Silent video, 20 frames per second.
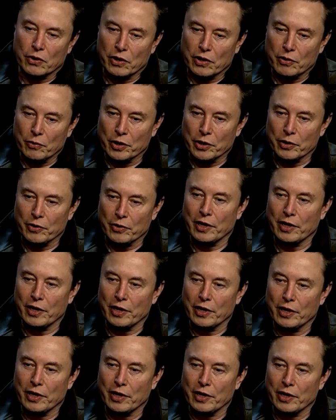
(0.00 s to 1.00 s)
for whether an
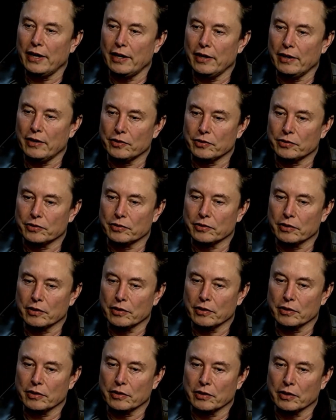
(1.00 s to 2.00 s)
A I is,
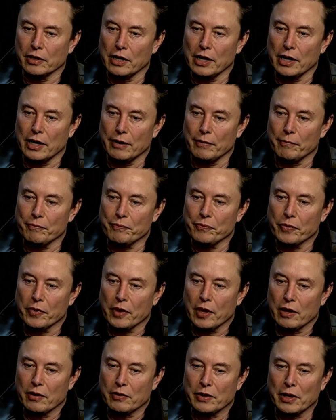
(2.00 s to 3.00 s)
um,
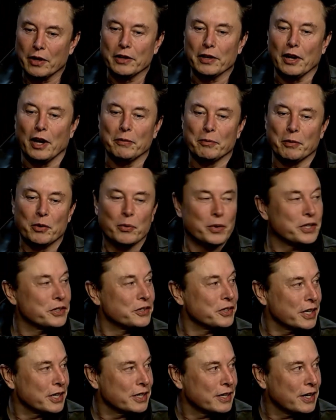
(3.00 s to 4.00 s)
the, the ultimate
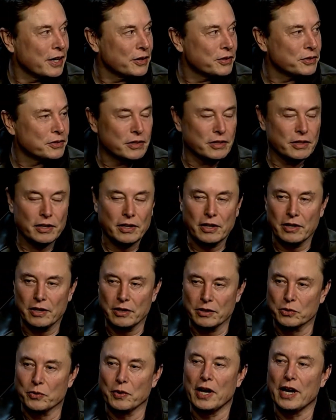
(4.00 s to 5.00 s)
reasoning test
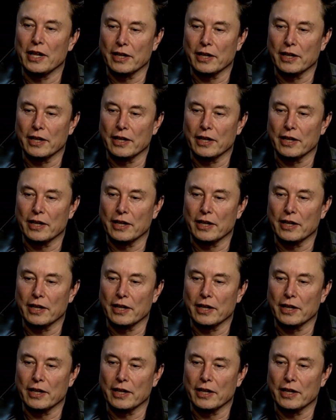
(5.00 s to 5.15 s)
is